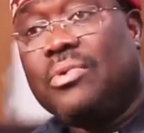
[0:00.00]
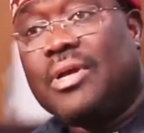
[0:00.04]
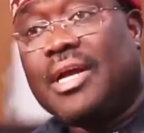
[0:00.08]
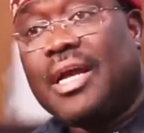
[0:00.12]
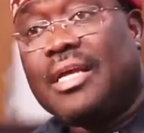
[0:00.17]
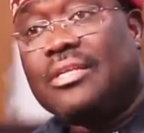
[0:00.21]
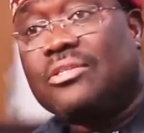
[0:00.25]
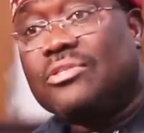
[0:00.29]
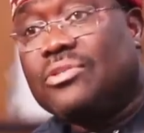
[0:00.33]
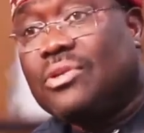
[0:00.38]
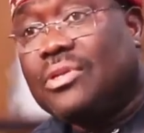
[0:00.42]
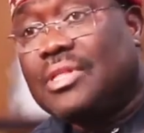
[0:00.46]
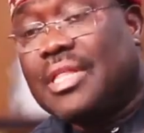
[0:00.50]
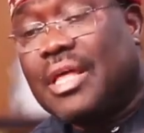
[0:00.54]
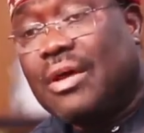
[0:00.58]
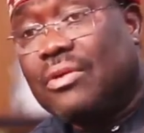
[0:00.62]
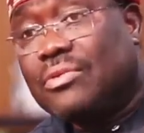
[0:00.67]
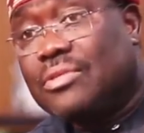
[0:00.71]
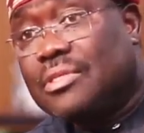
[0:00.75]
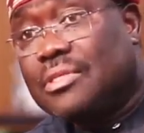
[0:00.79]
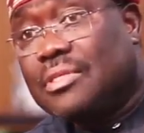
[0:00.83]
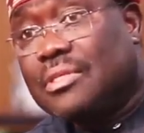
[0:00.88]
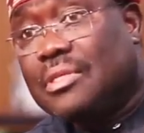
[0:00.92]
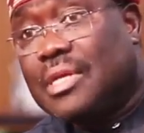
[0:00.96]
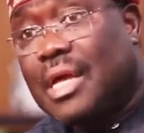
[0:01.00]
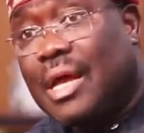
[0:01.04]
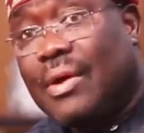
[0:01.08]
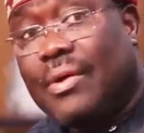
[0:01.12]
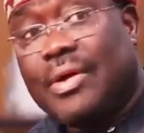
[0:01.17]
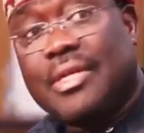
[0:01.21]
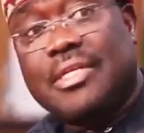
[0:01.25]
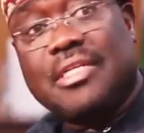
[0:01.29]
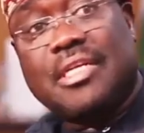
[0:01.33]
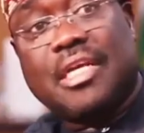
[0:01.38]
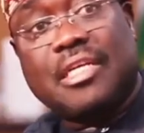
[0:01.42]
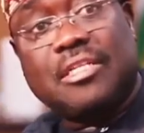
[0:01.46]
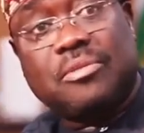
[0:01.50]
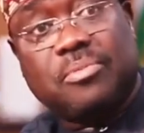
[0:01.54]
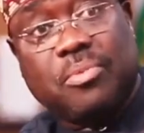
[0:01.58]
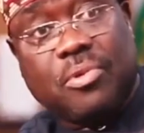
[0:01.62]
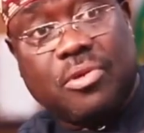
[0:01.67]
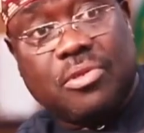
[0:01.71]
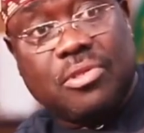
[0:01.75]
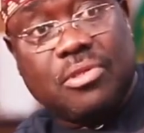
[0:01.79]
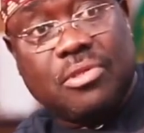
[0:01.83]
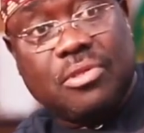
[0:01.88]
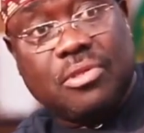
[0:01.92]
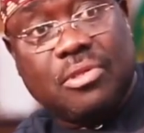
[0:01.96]
We can't sort out our
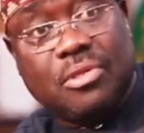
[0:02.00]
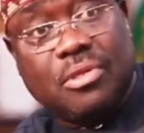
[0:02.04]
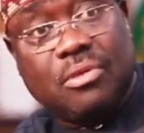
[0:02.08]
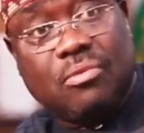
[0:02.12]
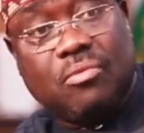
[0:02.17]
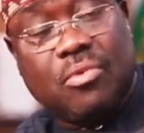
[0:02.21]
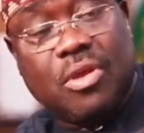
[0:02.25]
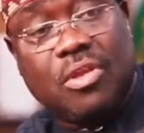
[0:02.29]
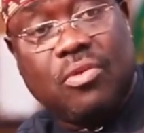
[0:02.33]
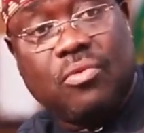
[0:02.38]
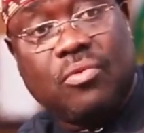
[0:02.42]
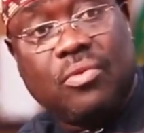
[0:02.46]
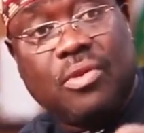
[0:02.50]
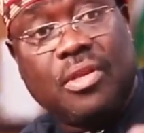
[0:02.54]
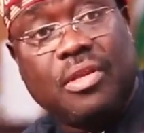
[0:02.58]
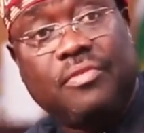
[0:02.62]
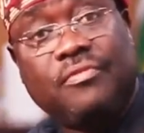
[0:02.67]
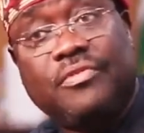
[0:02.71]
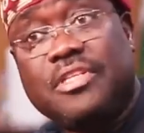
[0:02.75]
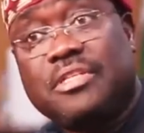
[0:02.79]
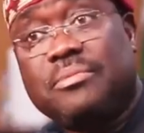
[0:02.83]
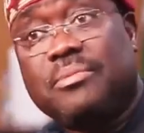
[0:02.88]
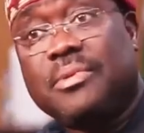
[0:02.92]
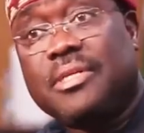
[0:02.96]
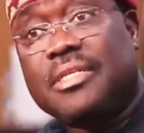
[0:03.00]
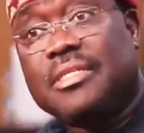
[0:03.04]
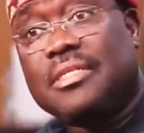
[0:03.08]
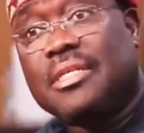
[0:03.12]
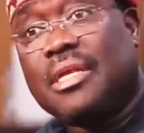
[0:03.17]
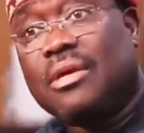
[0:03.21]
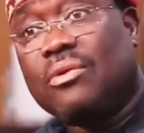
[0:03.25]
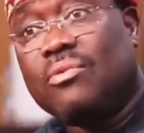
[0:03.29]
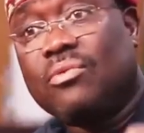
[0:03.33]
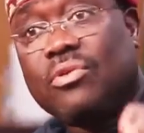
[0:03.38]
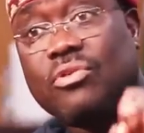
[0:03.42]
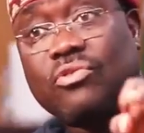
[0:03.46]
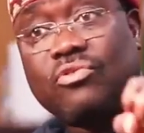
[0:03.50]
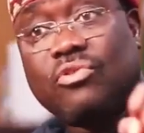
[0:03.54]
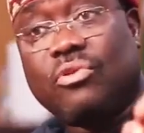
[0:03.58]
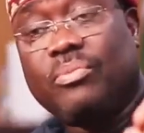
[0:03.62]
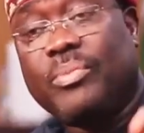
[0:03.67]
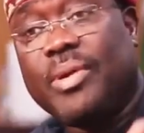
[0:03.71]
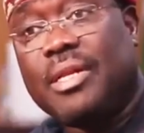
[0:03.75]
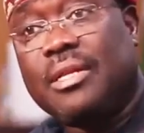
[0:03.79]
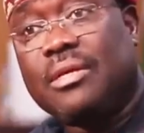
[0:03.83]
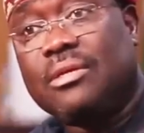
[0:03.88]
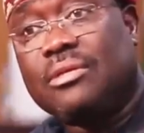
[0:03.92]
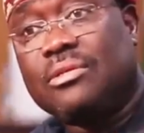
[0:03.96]
transport. When you leave this place now going to
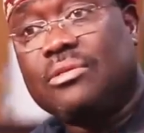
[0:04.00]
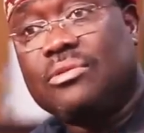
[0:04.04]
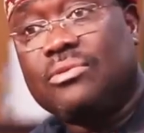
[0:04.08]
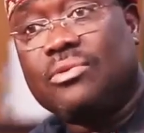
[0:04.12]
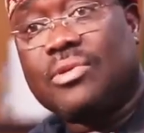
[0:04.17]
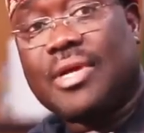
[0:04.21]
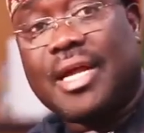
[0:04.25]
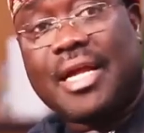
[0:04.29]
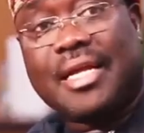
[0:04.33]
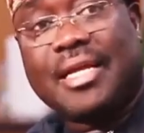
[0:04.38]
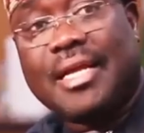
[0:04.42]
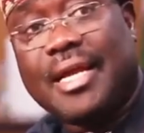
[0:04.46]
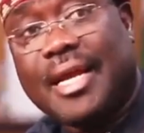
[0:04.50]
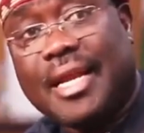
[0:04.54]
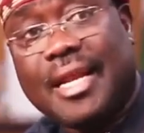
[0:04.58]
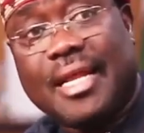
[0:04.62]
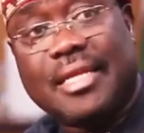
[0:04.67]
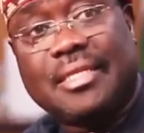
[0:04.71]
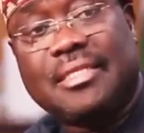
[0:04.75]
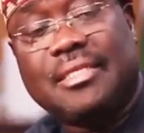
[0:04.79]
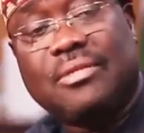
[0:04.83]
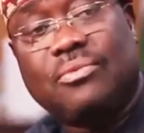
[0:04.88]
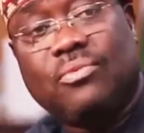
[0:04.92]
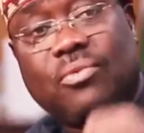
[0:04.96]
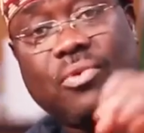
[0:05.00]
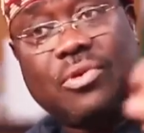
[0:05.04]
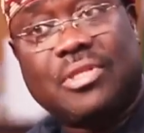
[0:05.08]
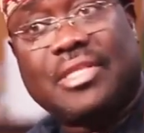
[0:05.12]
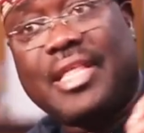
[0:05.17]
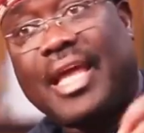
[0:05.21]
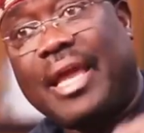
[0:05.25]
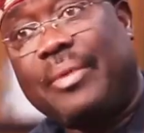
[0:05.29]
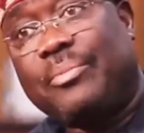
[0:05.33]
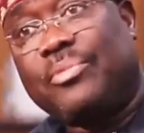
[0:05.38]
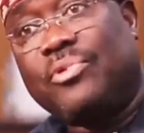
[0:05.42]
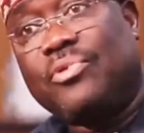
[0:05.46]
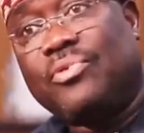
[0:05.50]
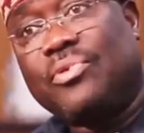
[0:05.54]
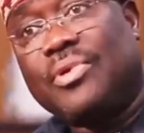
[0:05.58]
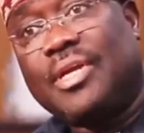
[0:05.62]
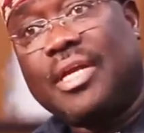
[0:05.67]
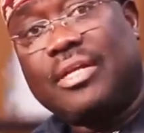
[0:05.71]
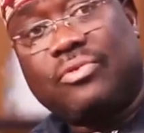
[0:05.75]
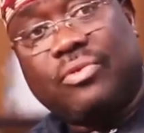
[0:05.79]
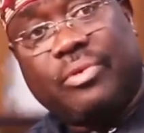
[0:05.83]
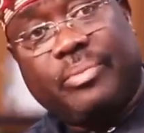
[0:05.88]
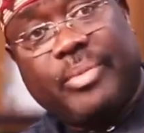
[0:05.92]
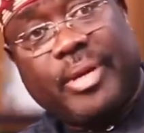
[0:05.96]
Ibadan, you can't guarantee what time you
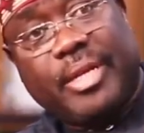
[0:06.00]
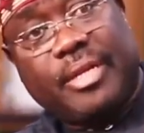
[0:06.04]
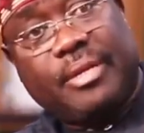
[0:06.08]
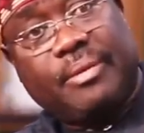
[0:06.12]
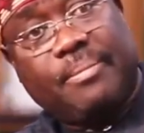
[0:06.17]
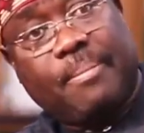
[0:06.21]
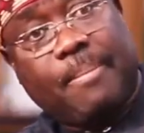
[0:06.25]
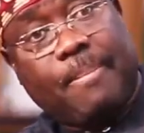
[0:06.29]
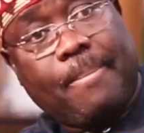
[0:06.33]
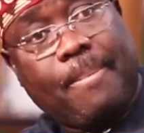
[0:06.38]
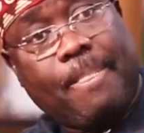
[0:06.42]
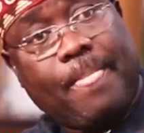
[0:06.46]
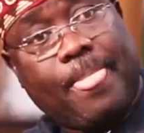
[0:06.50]
get to Ibadan.